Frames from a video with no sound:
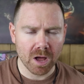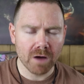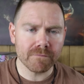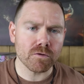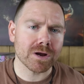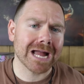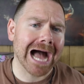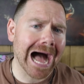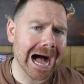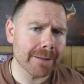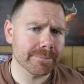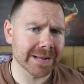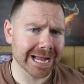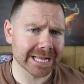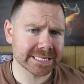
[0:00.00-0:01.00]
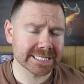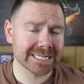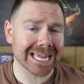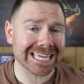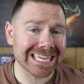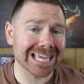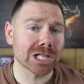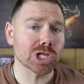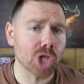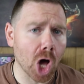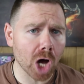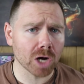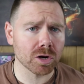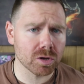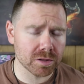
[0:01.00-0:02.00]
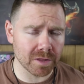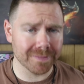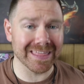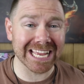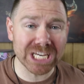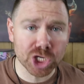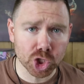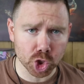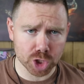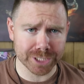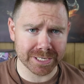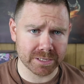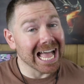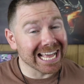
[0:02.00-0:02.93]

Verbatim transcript: for combats taking longer than they should.